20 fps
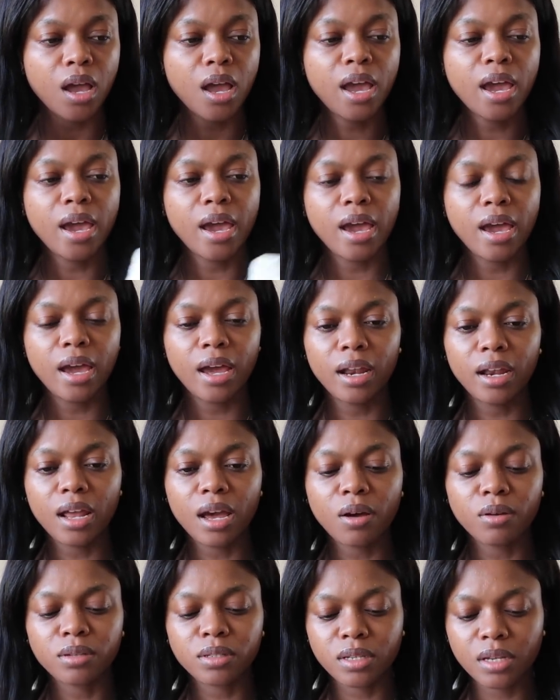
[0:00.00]
and
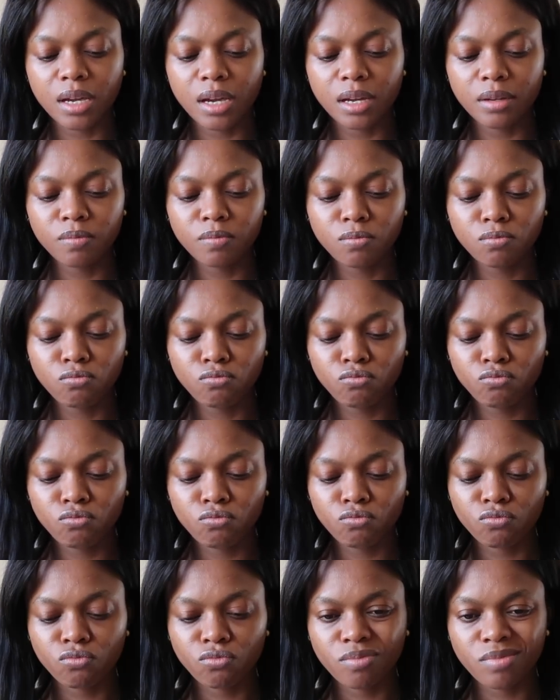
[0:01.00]
I was like,
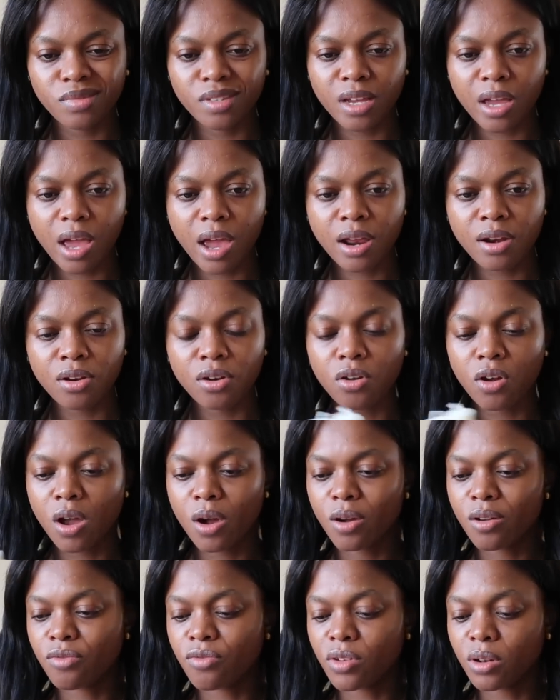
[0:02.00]
I don't know how
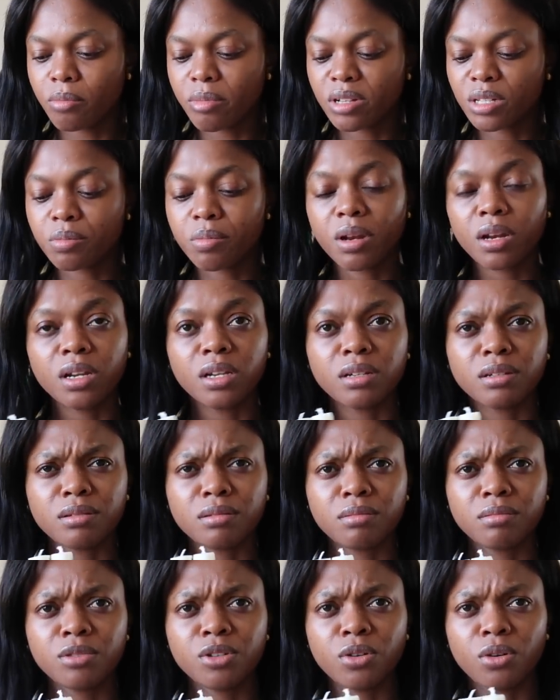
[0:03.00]
I feel about
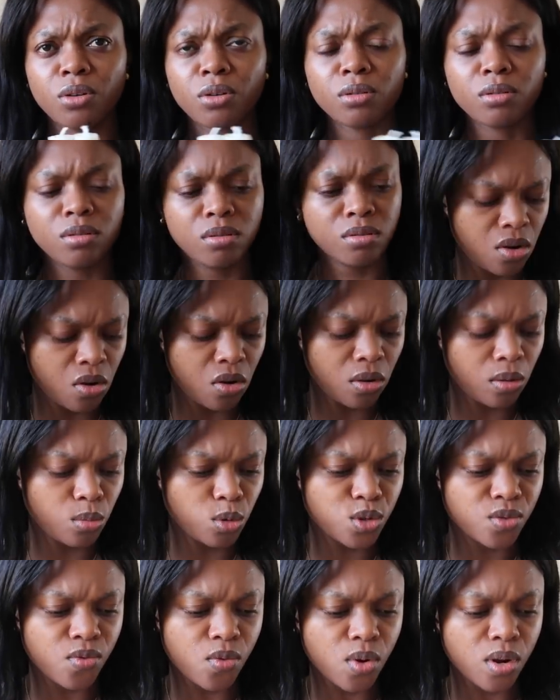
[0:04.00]
spending, you know,
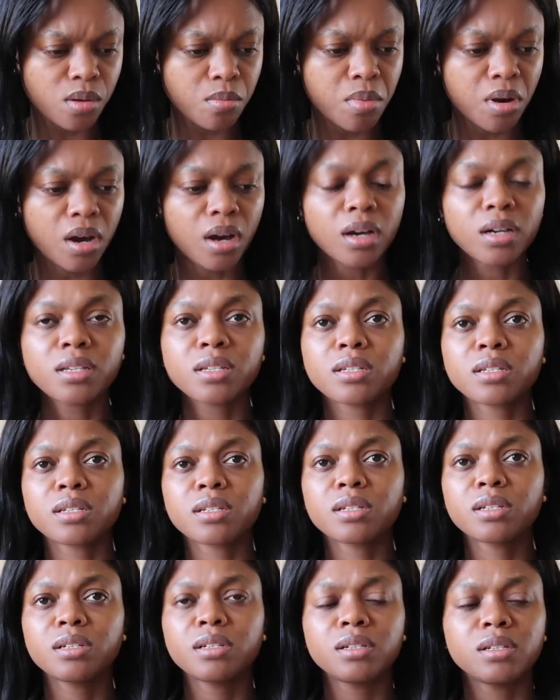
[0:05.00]
almost 40
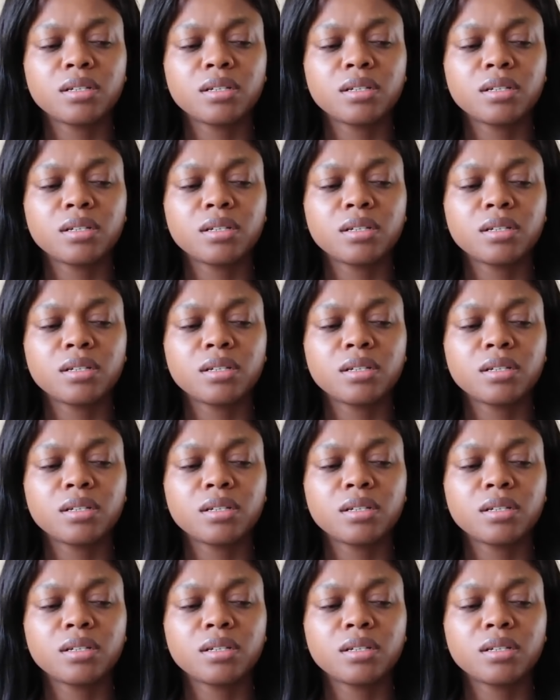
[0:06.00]
bucks.